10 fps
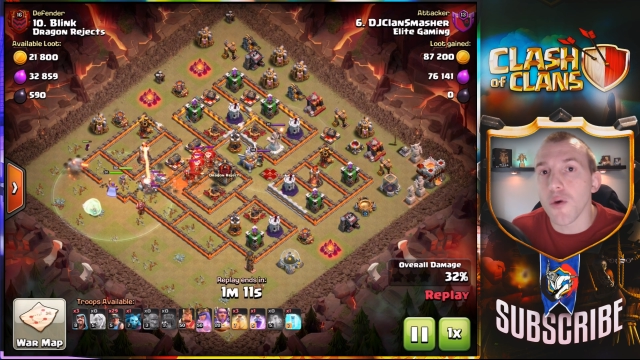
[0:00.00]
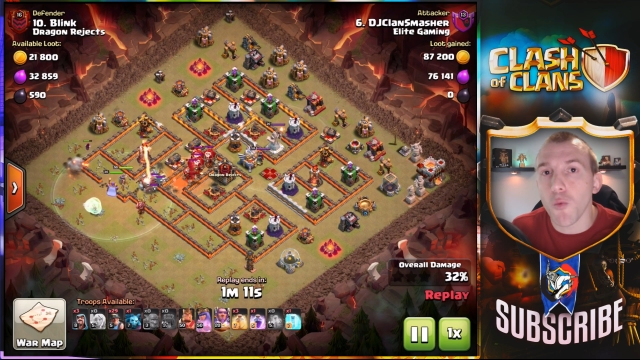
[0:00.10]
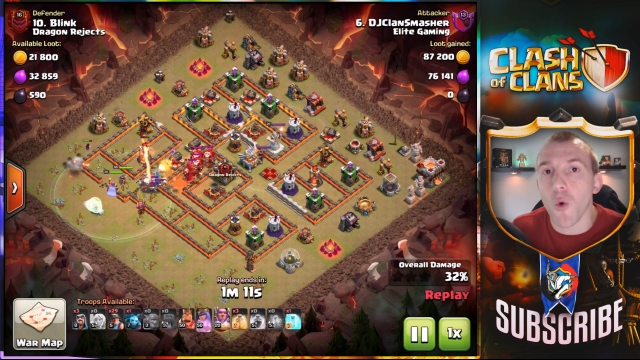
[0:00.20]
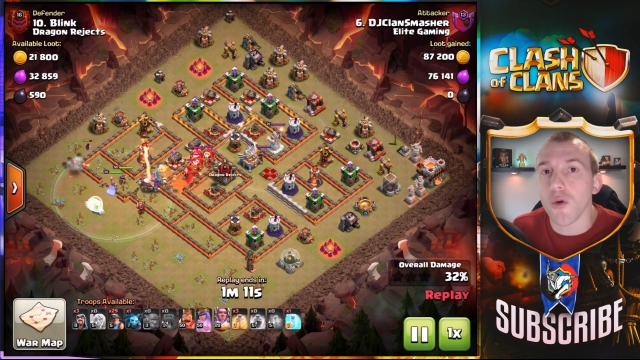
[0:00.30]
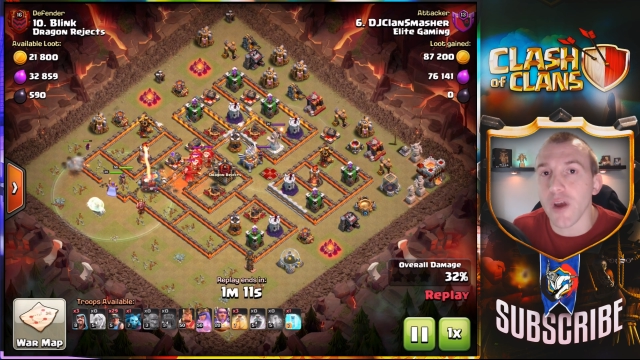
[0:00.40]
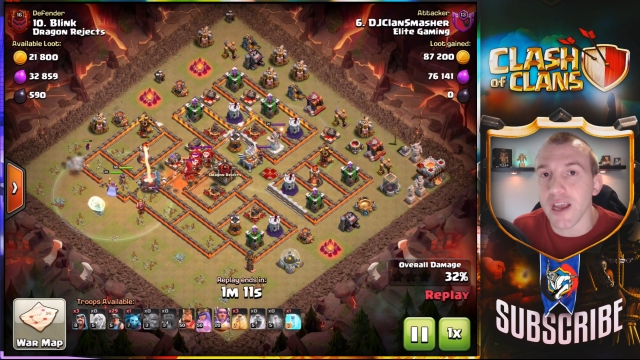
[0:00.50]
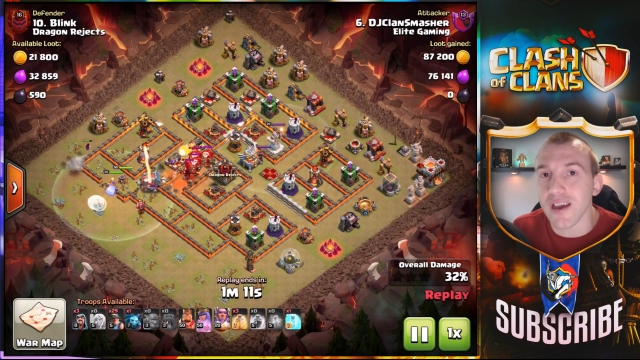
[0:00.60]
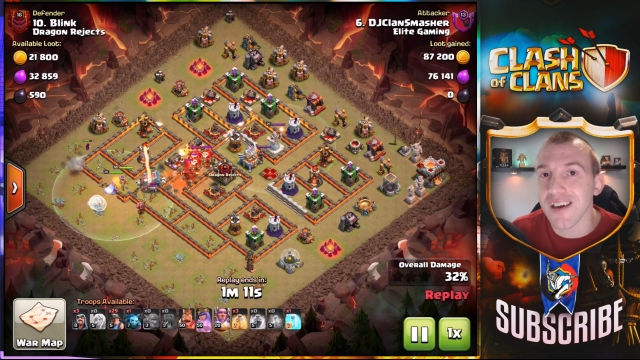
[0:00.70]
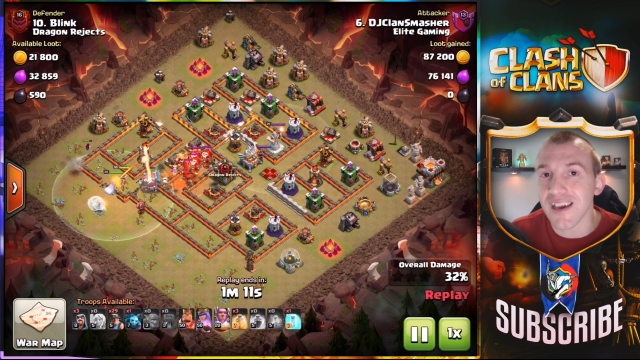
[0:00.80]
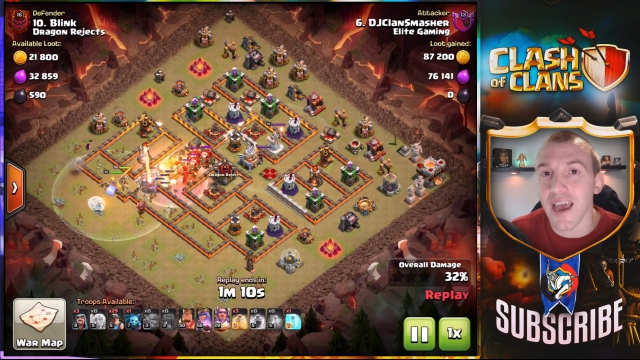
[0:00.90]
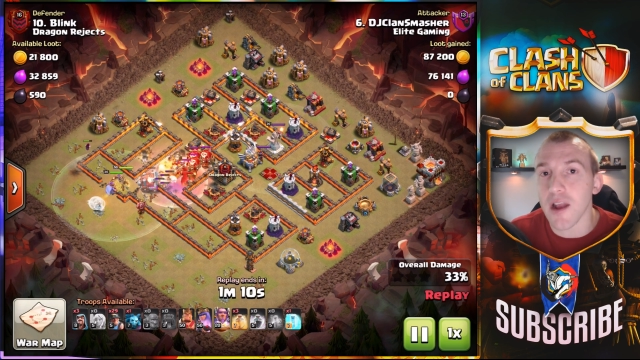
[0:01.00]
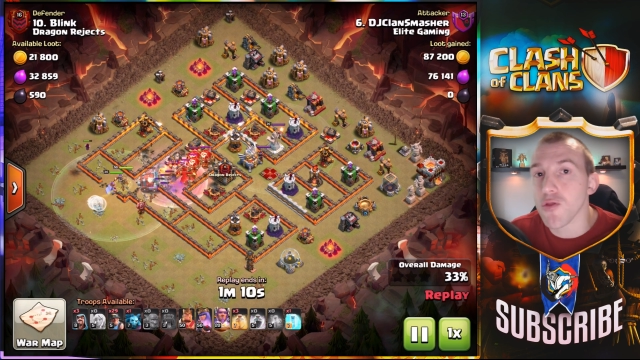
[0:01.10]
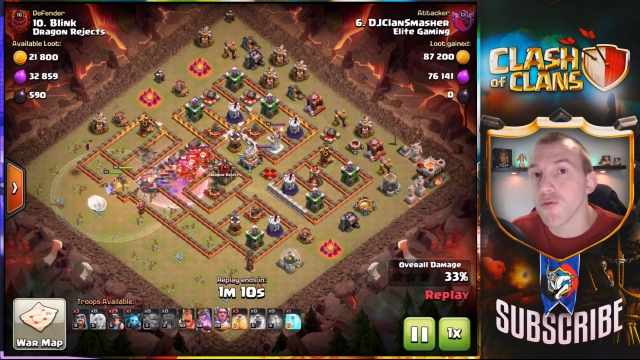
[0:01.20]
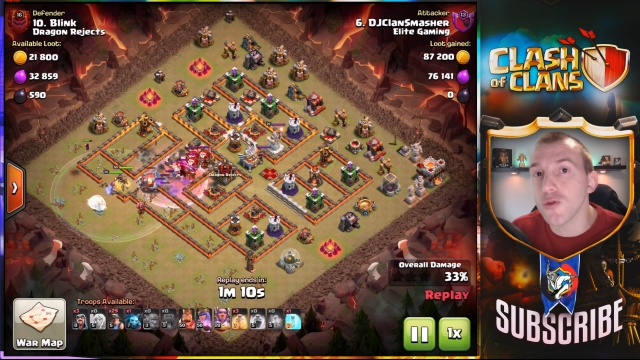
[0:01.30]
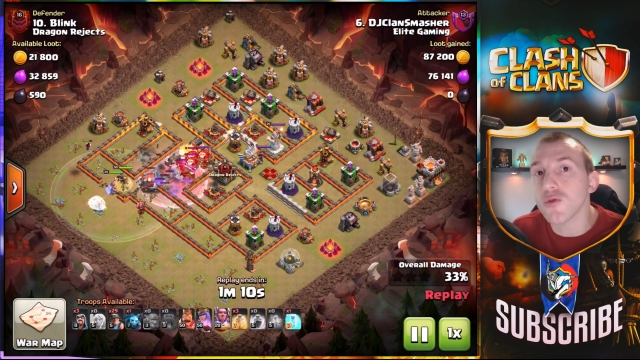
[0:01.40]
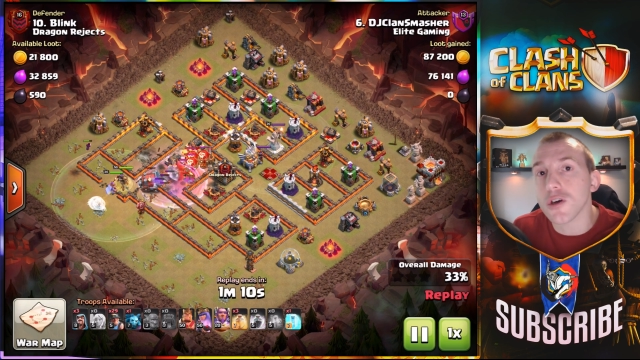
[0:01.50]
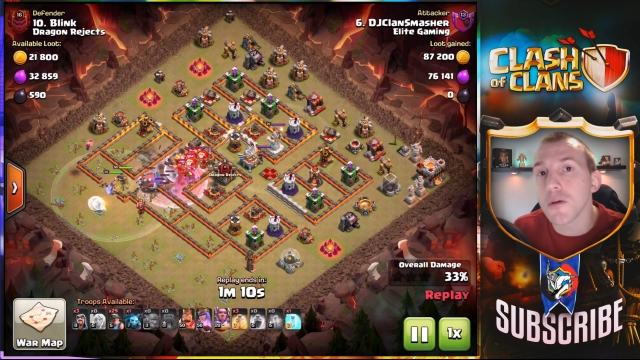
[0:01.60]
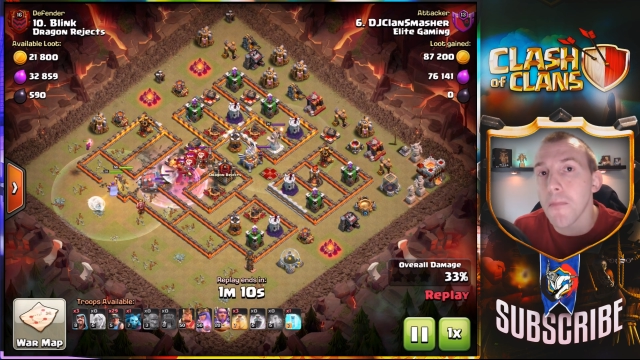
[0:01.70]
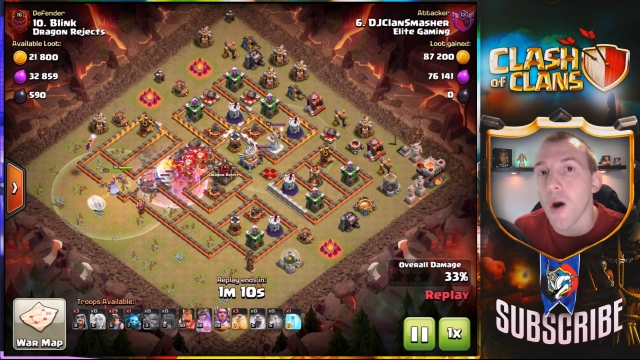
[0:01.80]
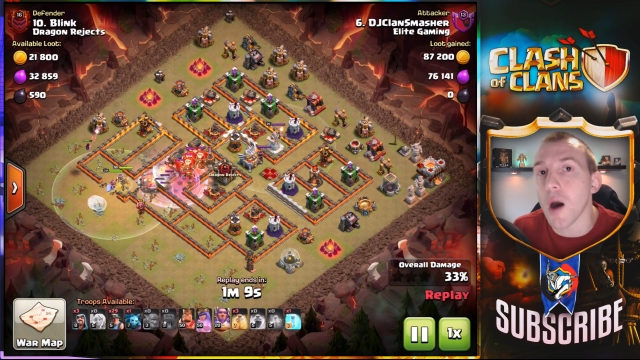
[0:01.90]
and the wall wrecker can get through the
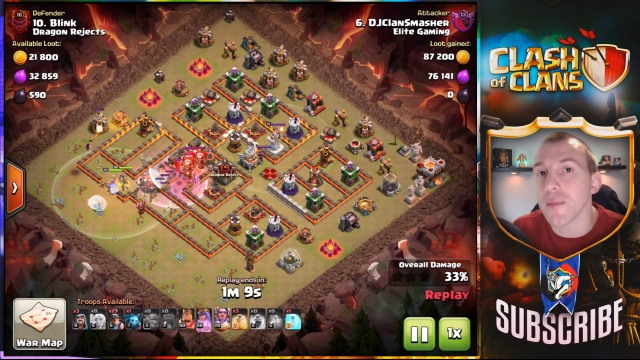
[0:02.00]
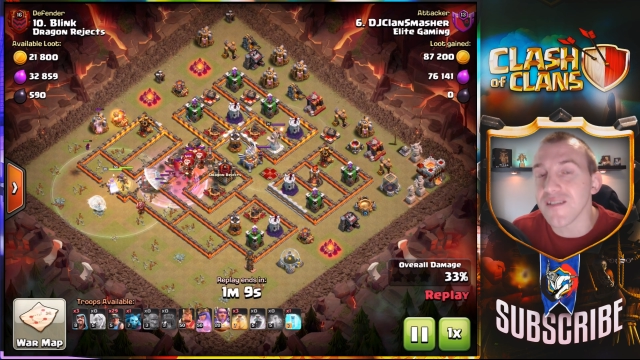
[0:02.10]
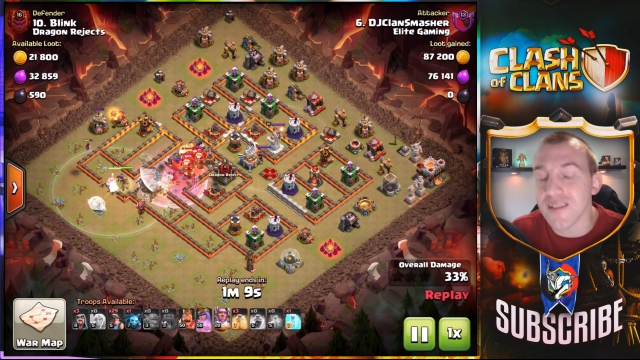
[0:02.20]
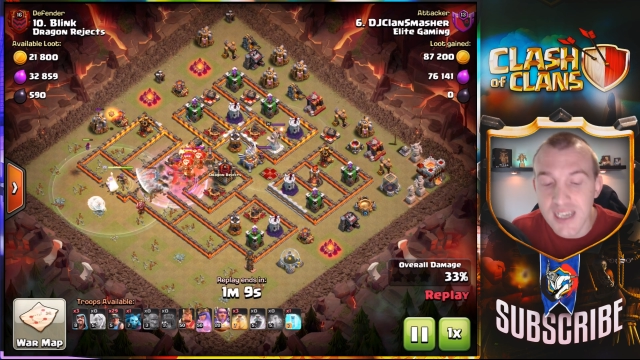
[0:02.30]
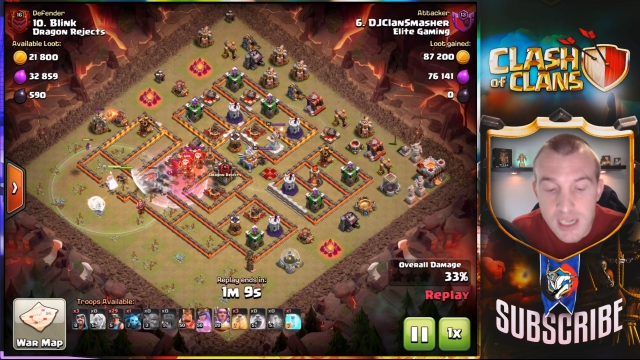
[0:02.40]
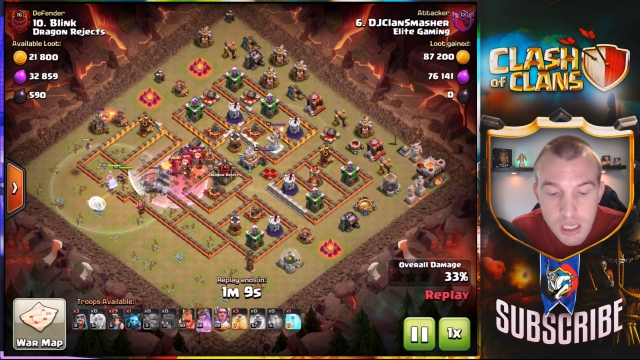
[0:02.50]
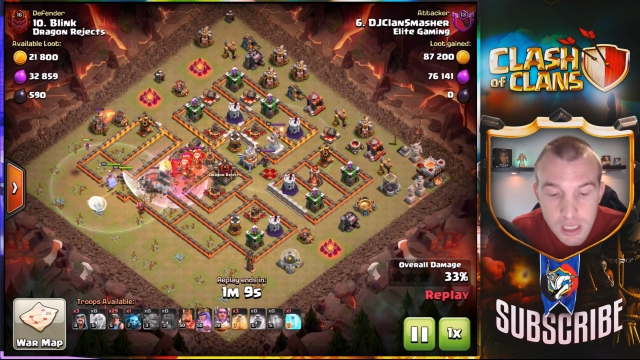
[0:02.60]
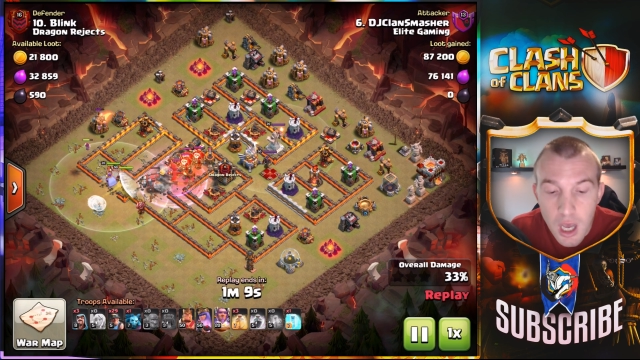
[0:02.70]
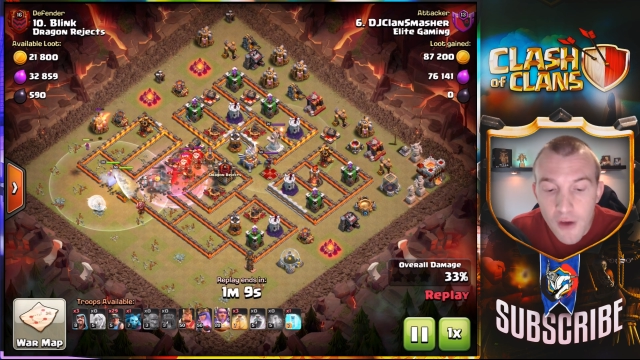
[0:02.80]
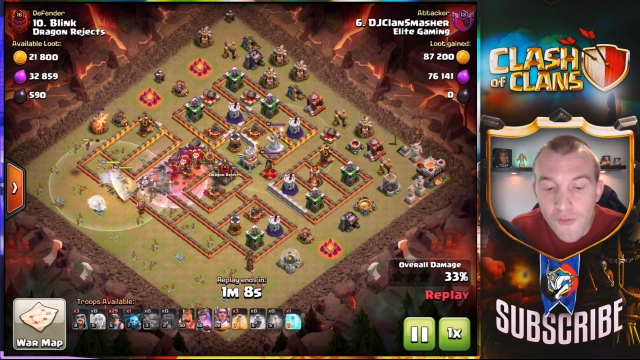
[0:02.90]
compartments needed